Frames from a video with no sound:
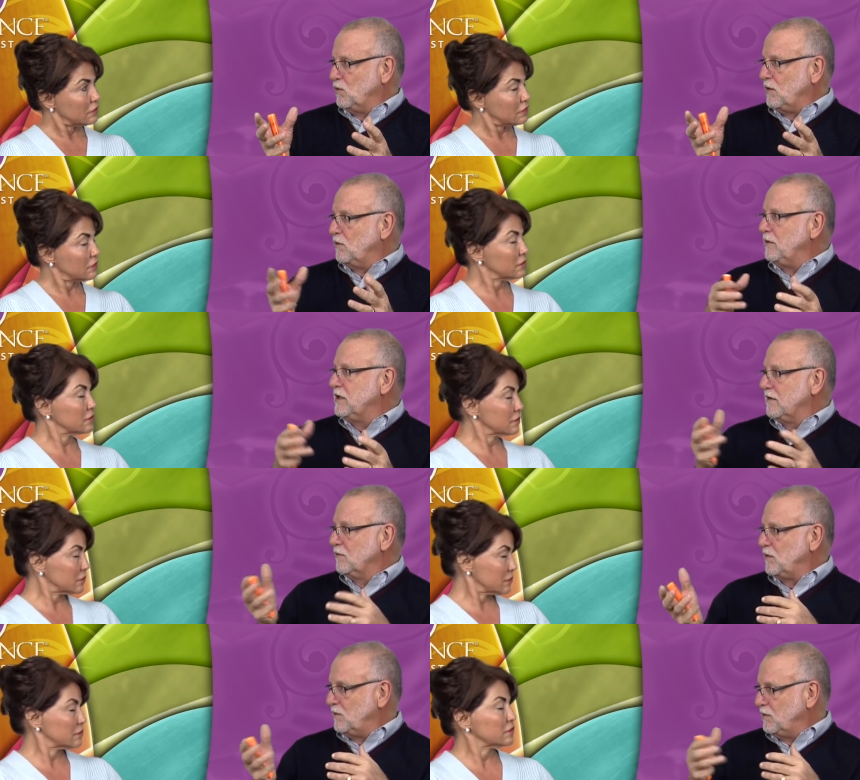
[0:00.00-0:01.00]
Speaker 1: You know, what will we mm-hmm.
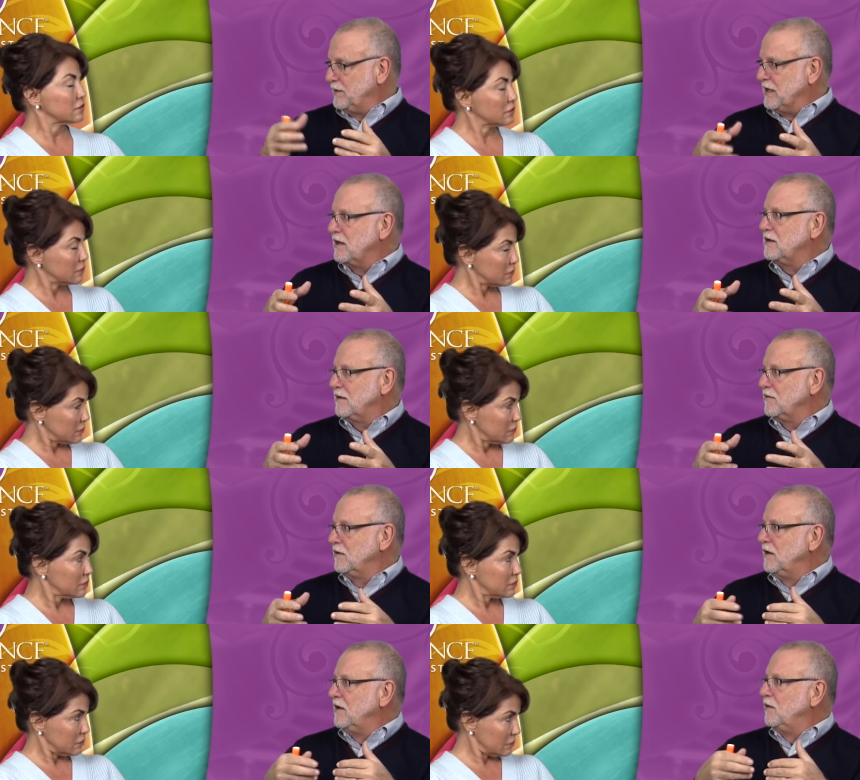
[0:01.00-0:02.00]
cover? What will we not cover?
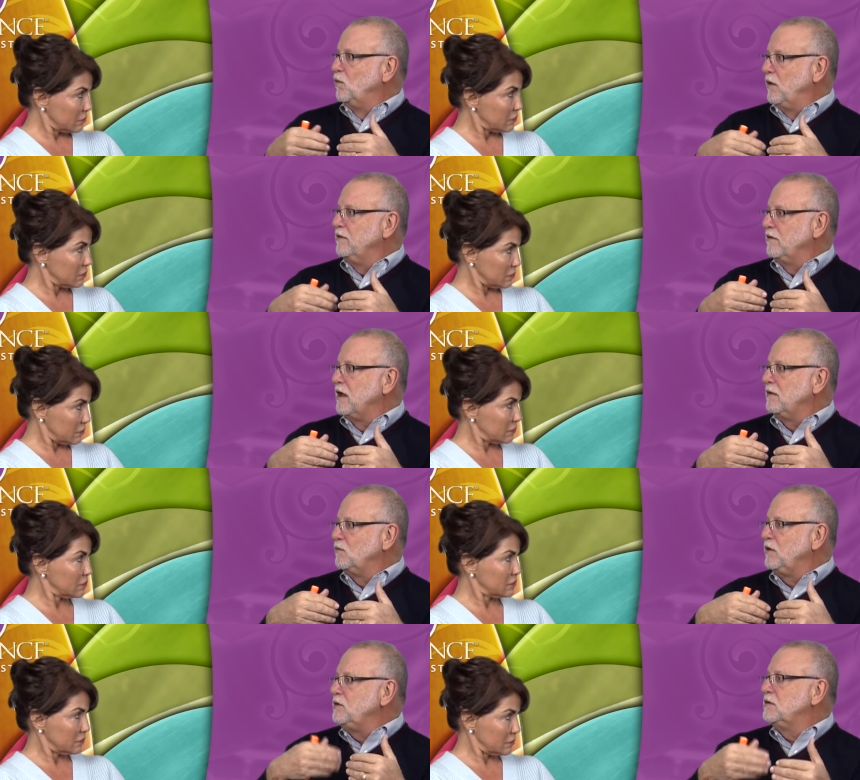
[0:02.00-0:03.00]
Whether or
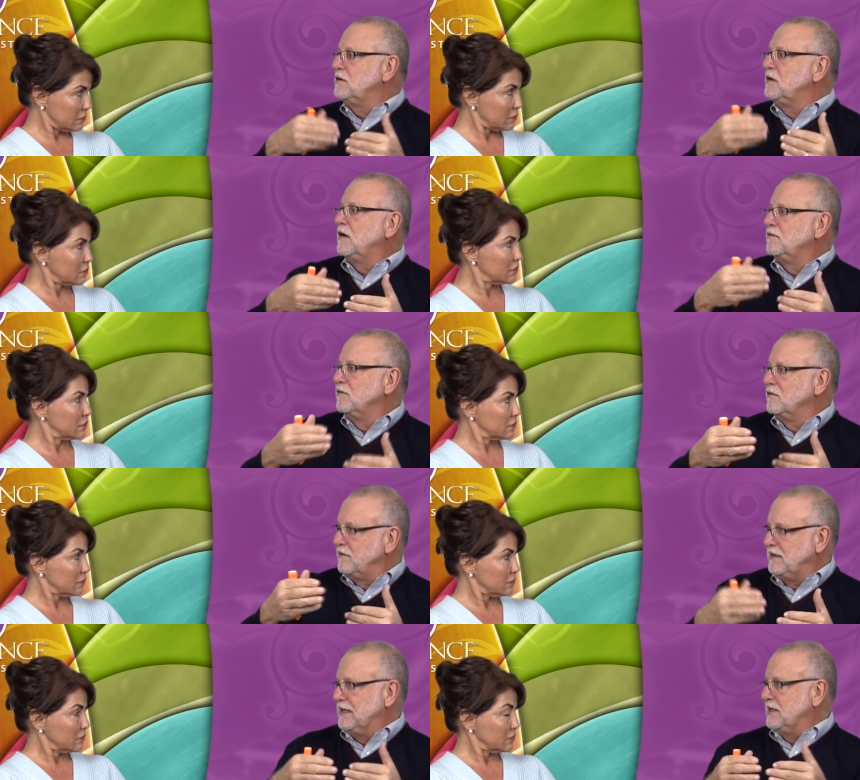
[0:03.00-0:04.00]
not we should cover
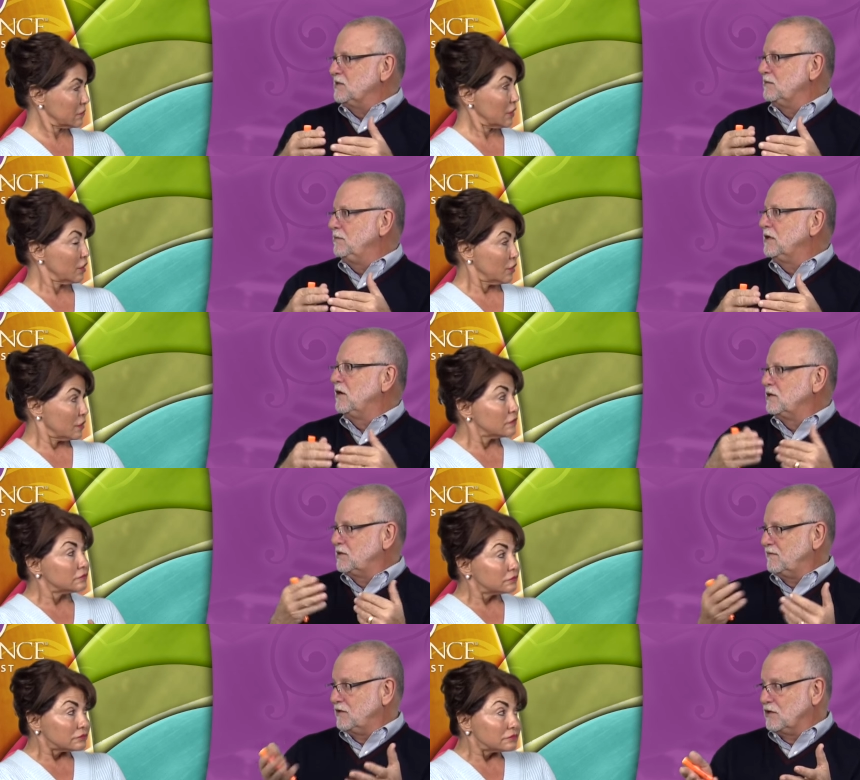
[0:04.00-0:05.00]
this
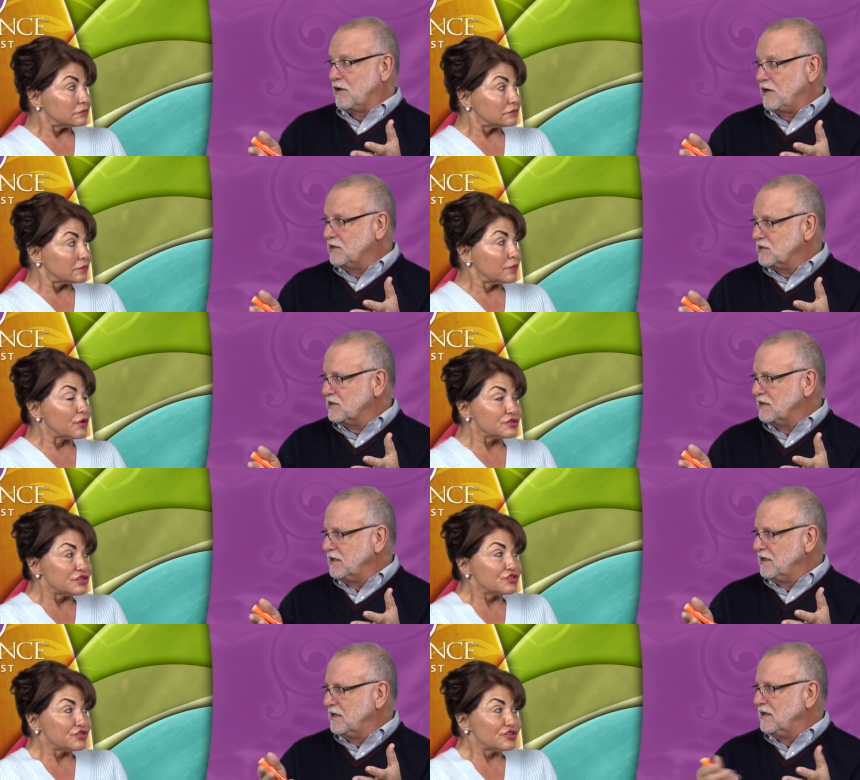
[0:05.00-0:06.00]
because of the cost.
Speaker 2: Most
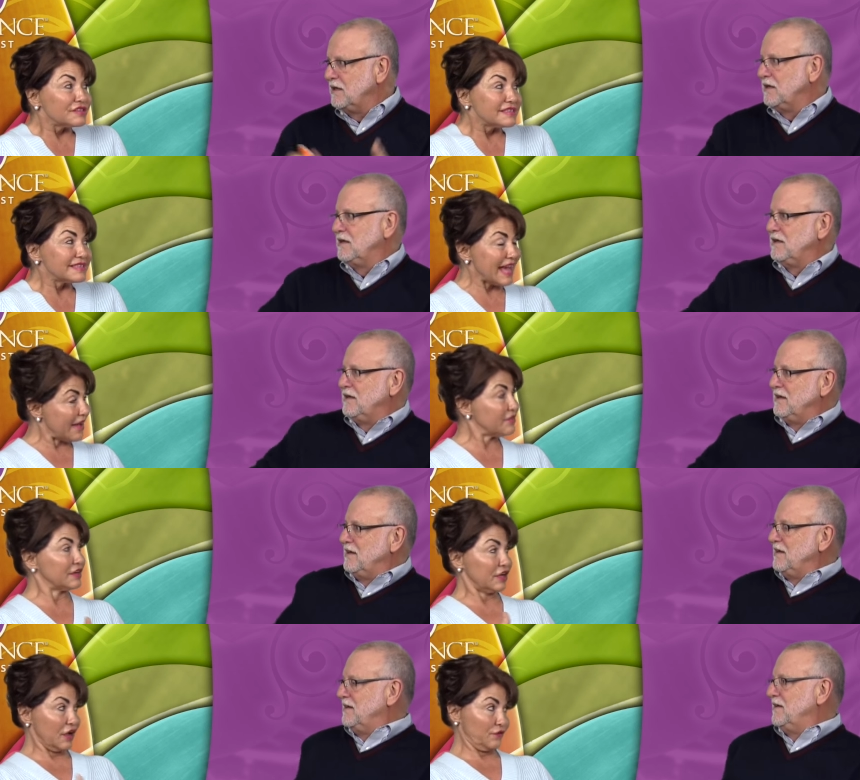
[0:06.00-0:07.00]
insurances
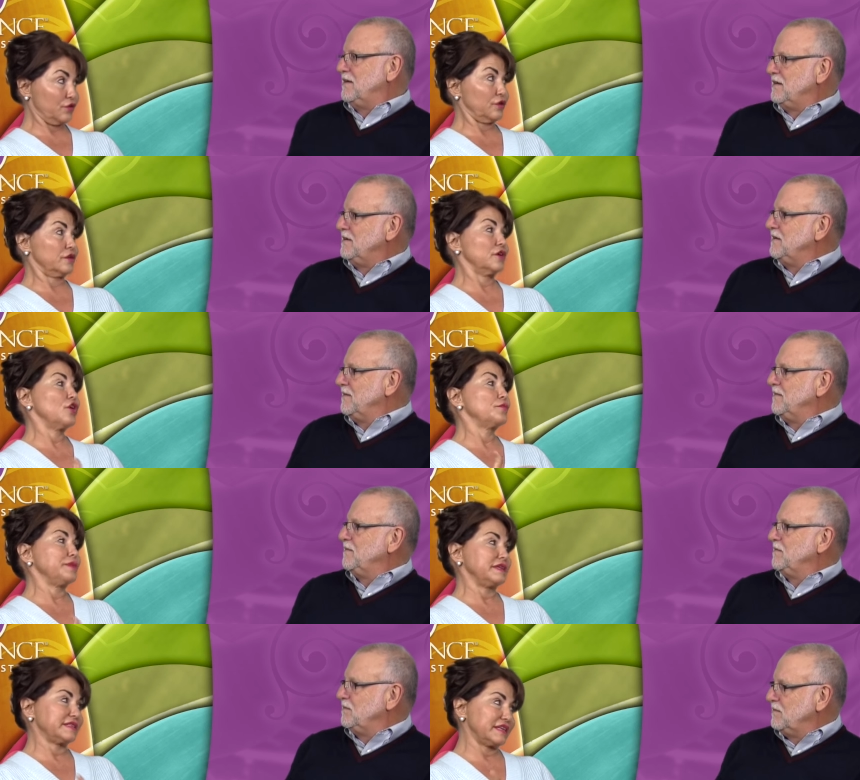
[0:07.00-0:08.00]
haven't covered
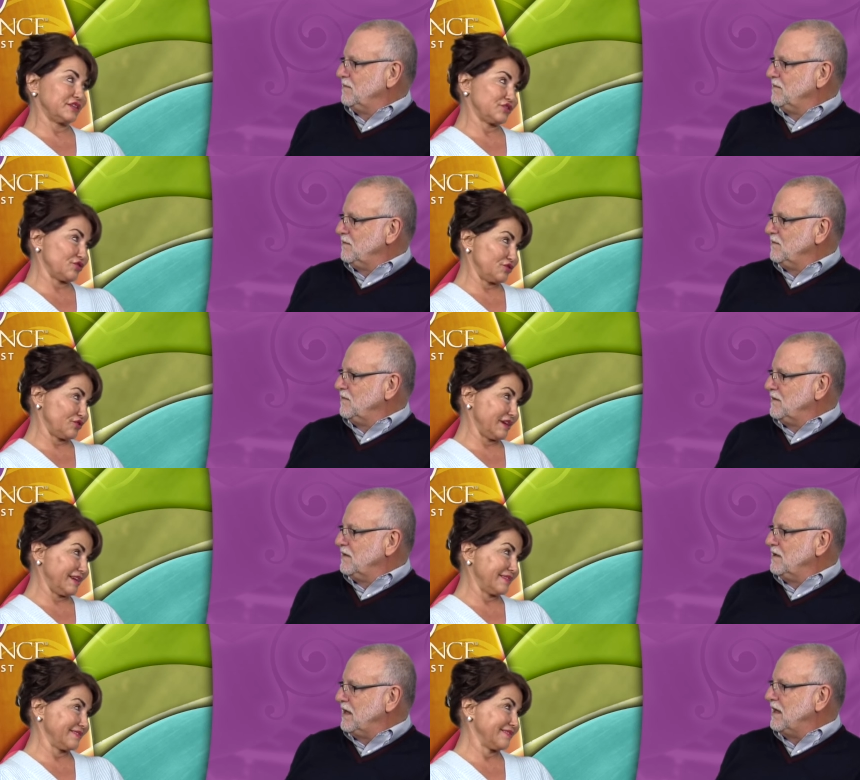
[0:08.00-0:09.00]
obesity
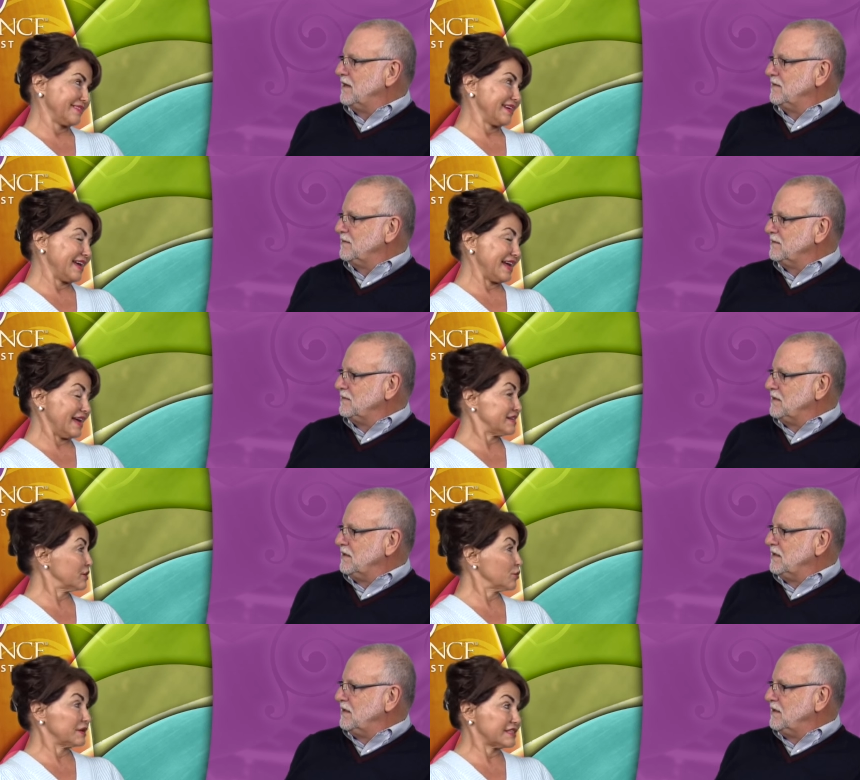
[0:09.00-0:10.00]
surgery. Yeah.
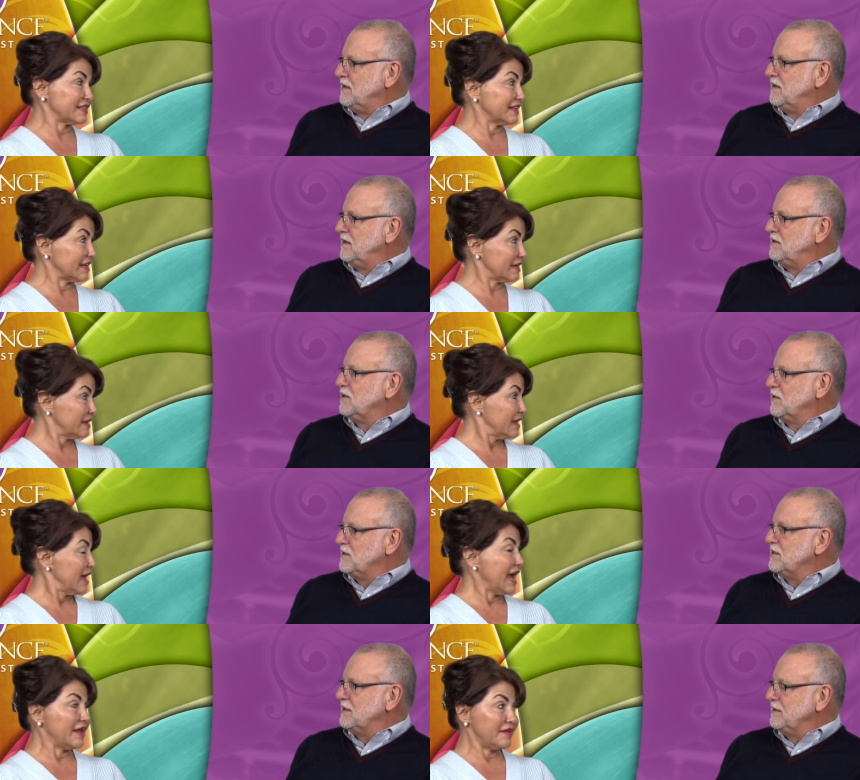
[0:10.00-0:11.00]
Until recently. Until
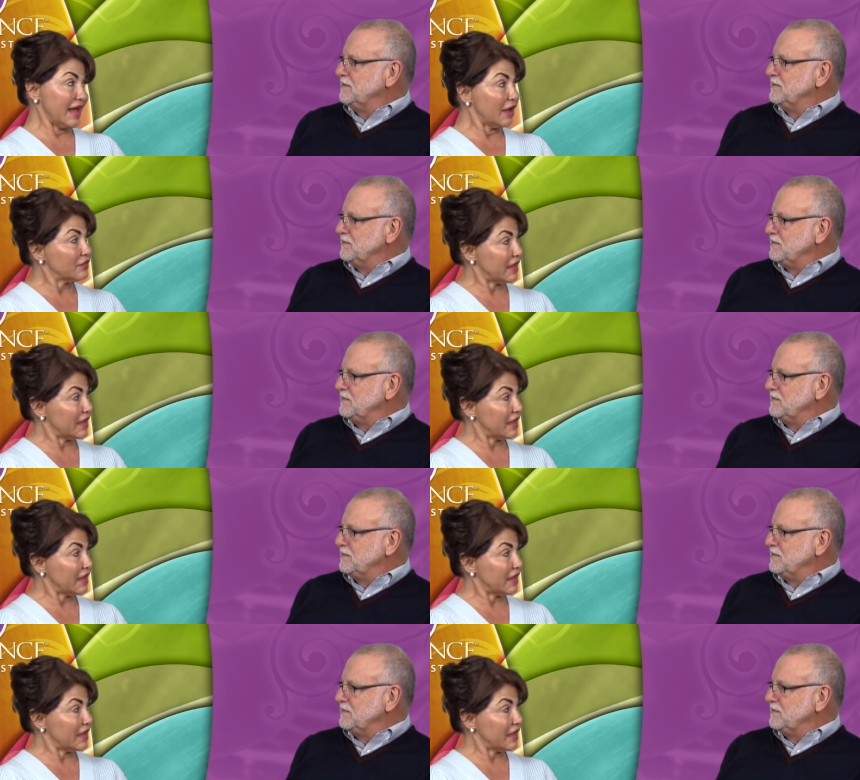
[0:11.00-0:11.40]
recently. And now